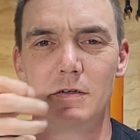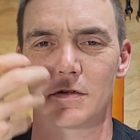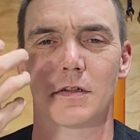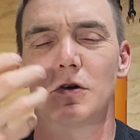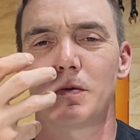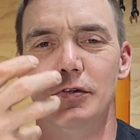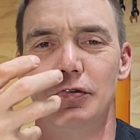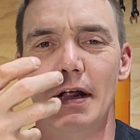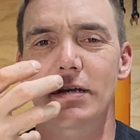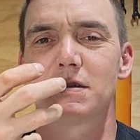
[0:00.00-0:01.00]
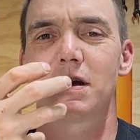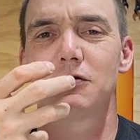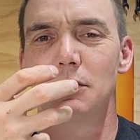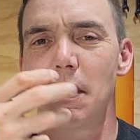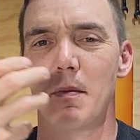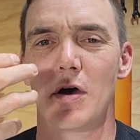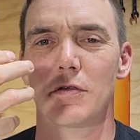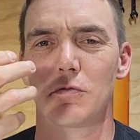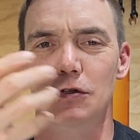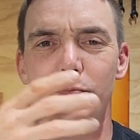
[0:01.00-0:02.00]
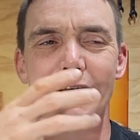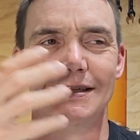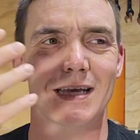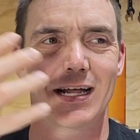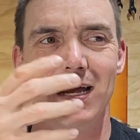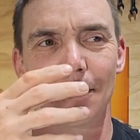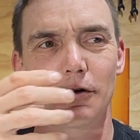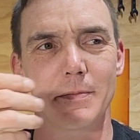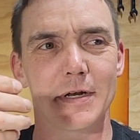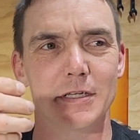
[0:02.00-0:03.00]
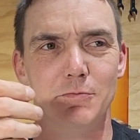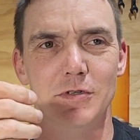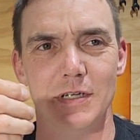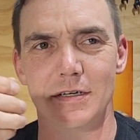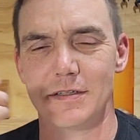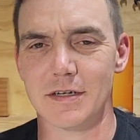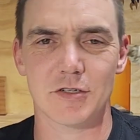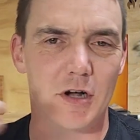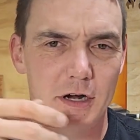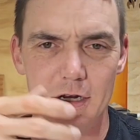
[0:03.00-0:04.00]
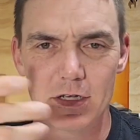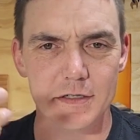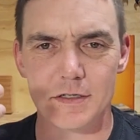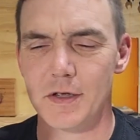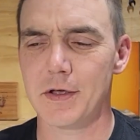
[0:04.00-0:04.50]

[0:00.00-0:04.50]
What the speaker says: or a little bit of dryness left in my mouth, which makes that kind of creaminess present as like chalkiness.